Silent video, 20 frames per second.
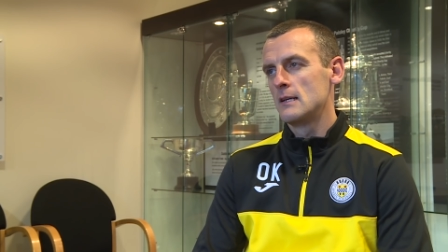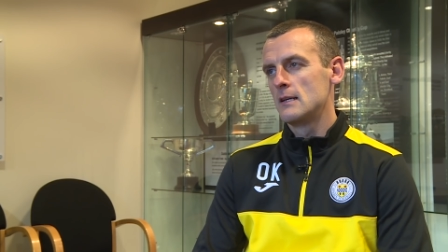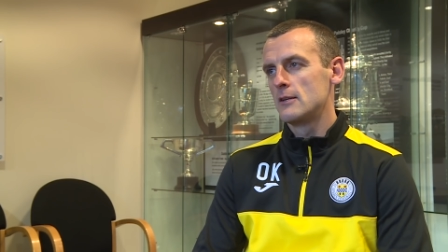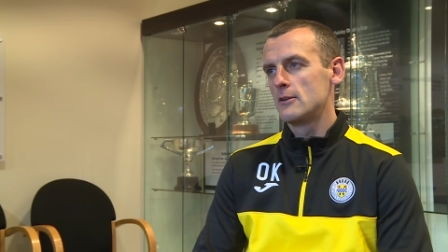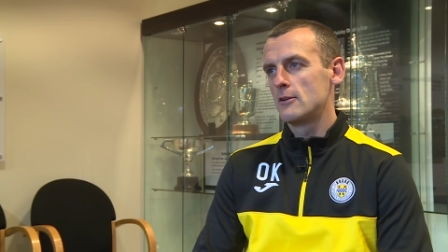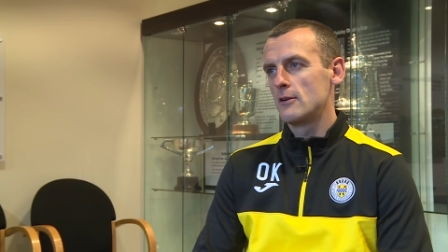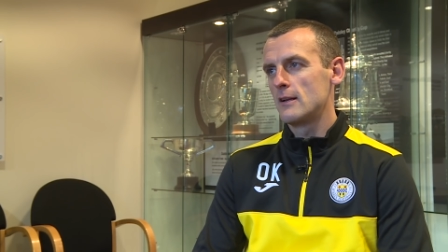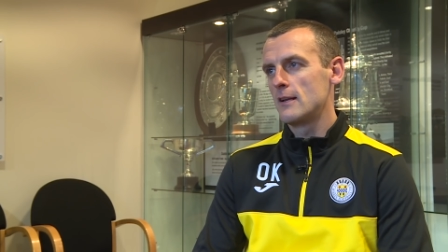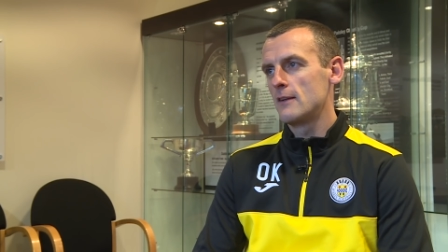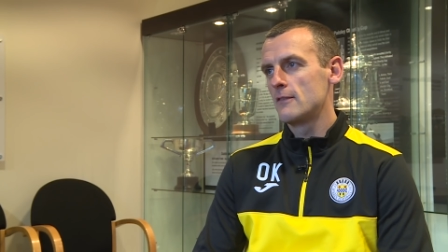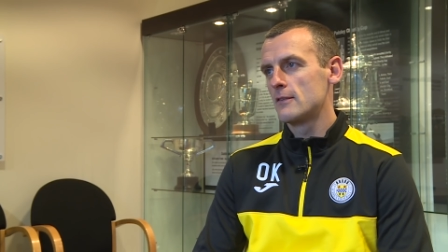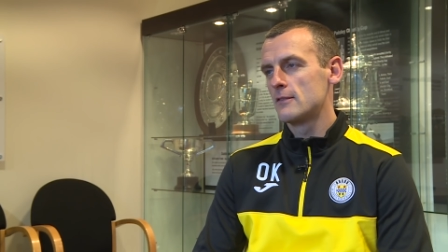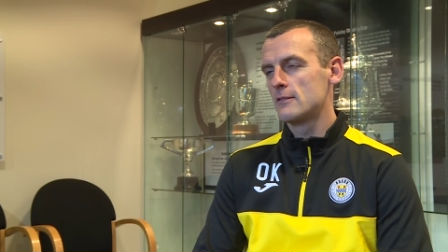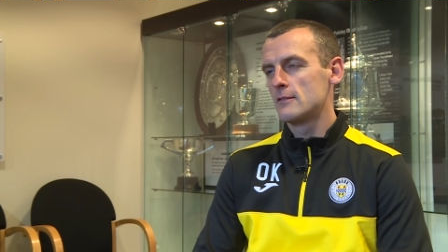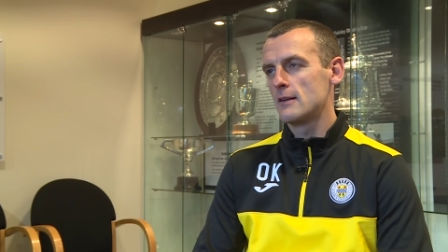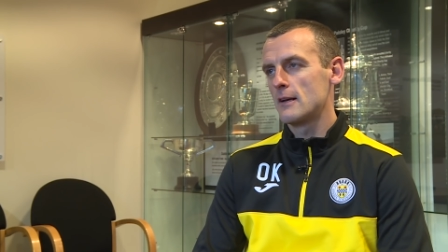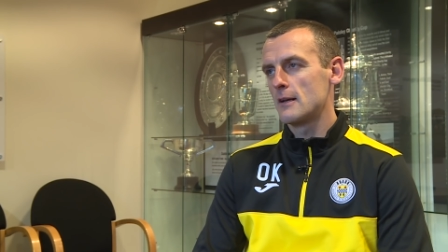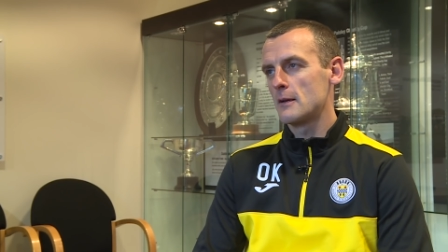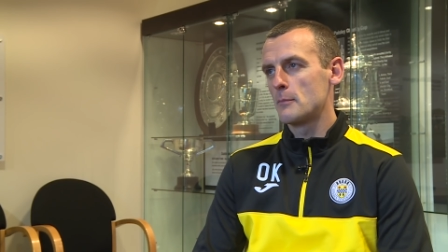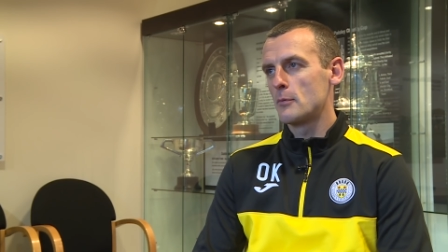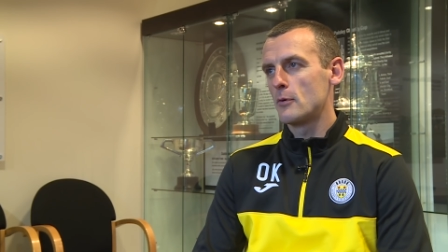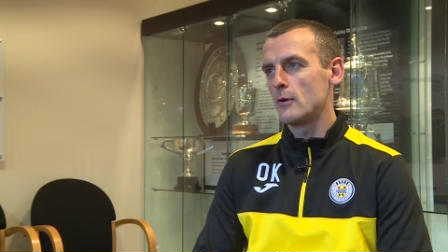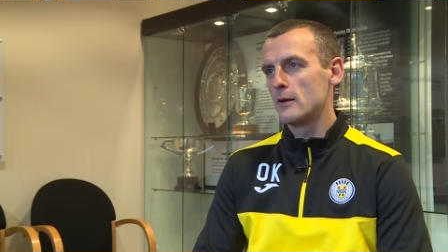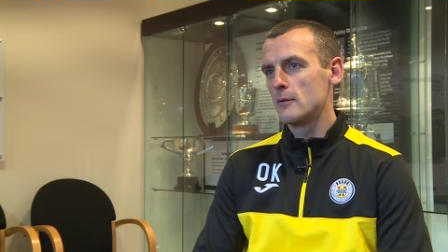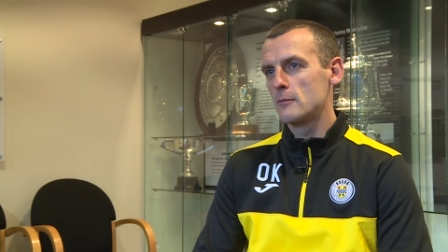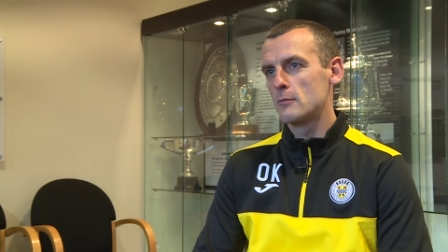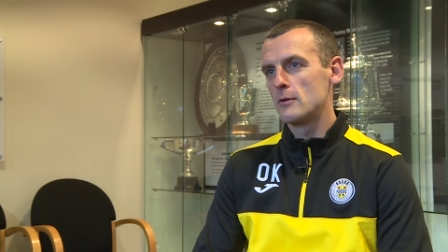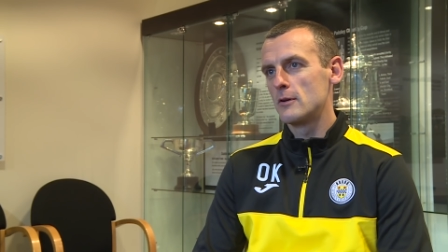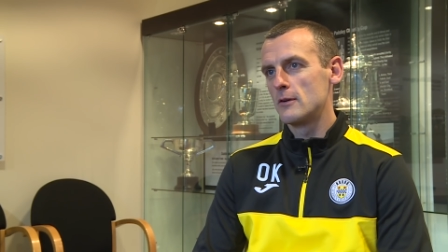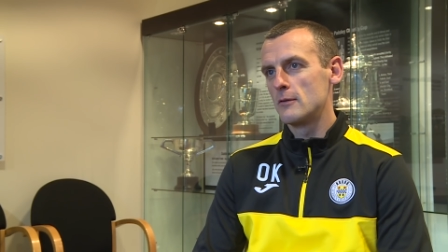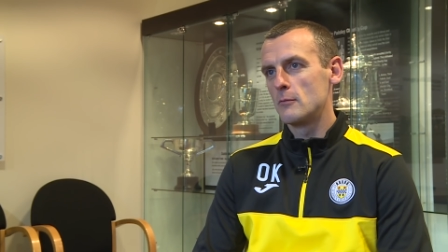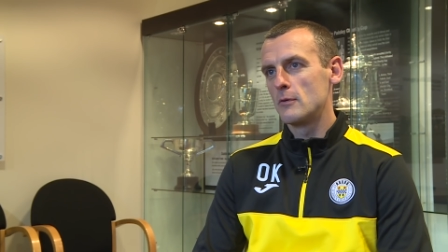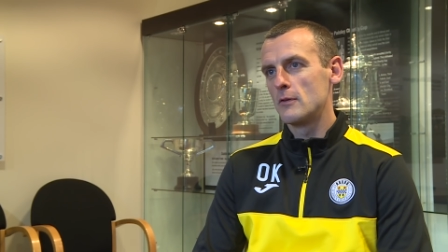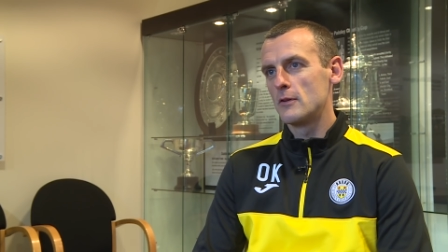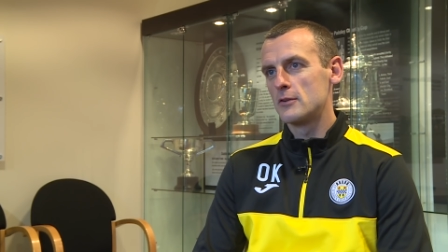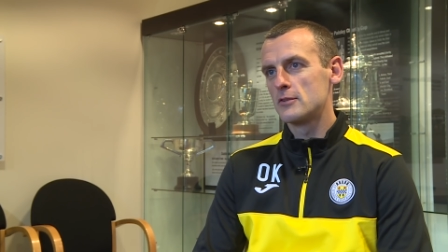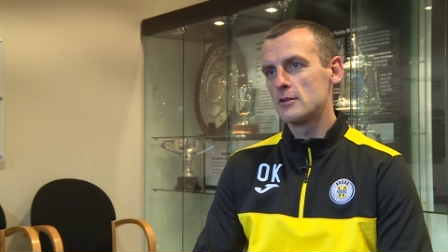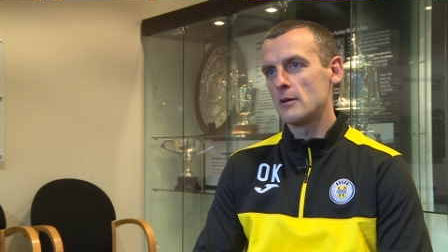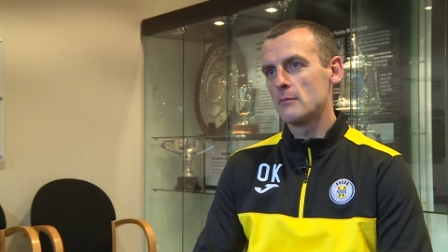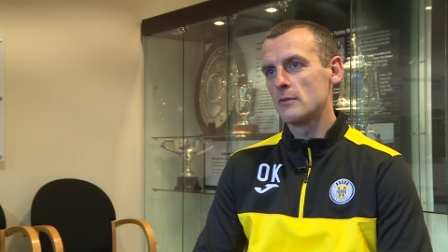you're leaving at a point where
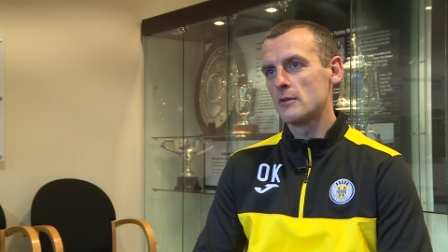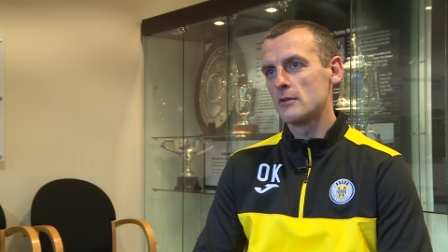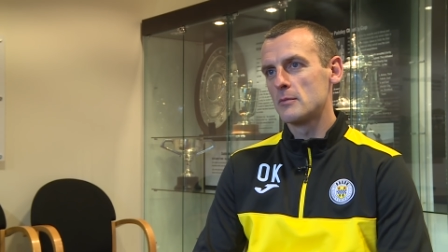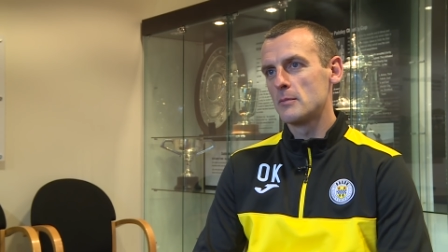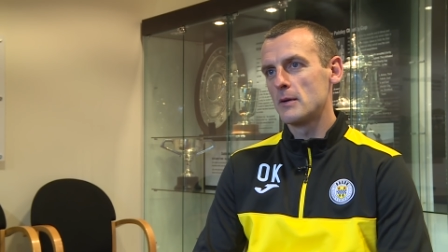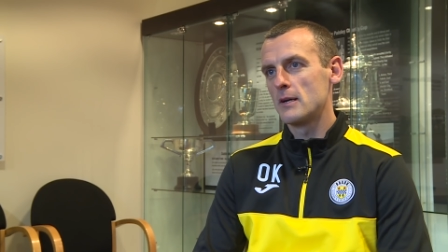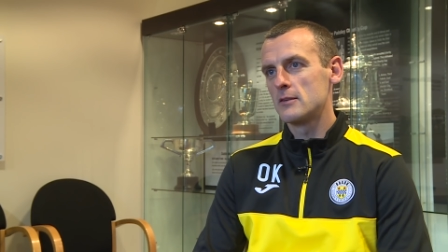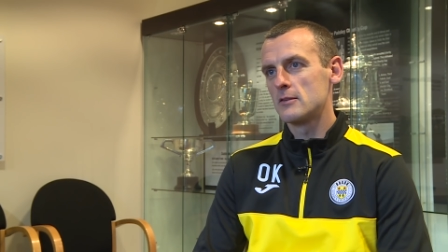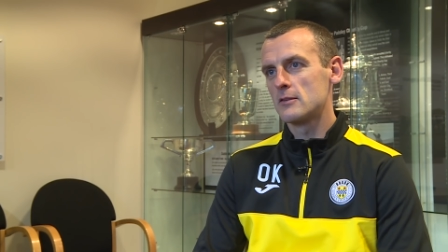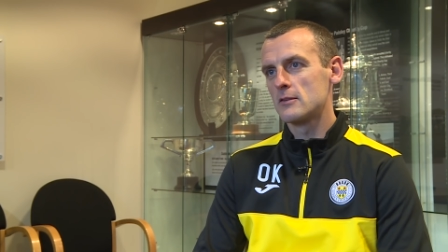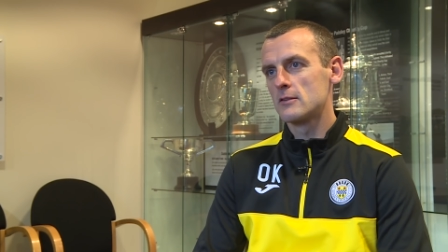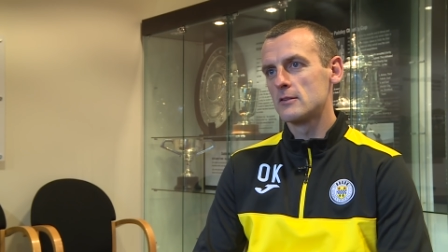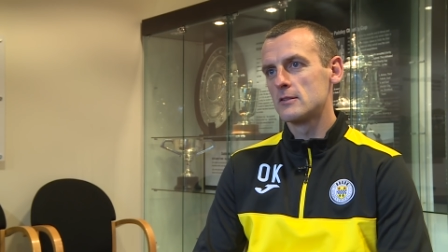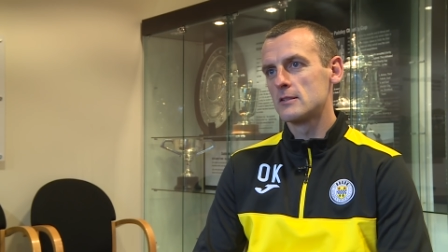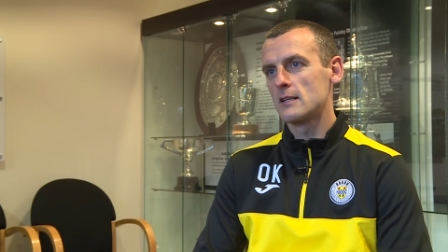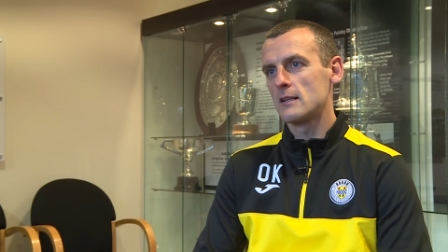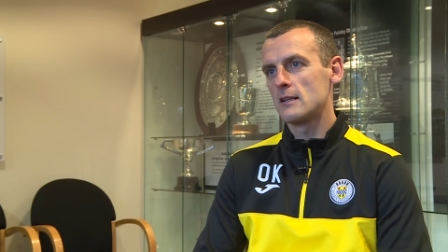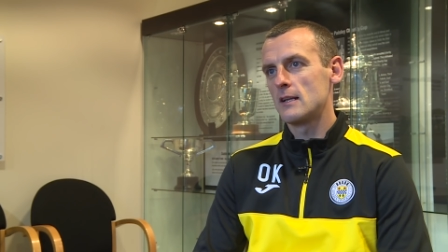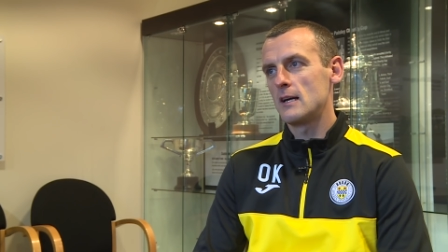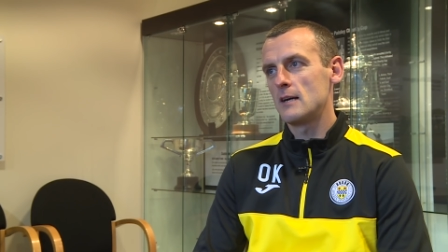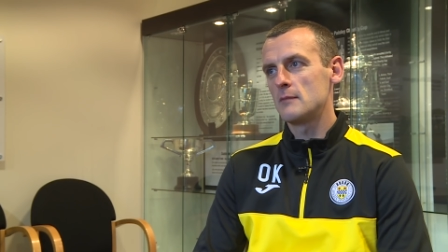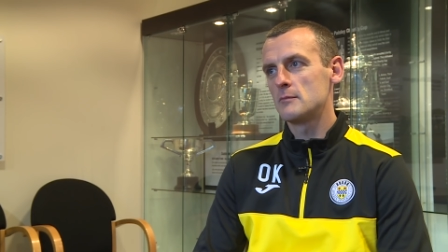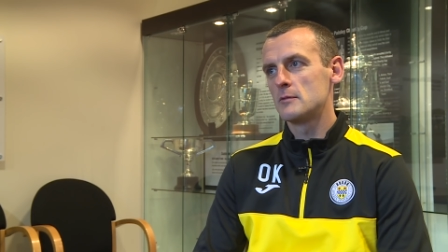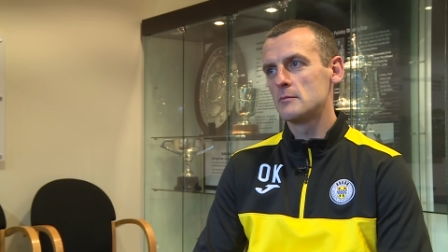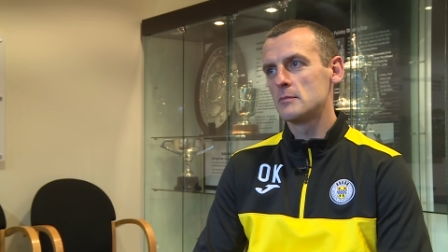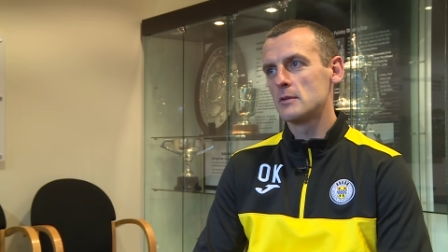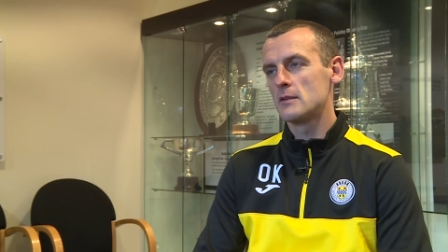there's something special could still happen.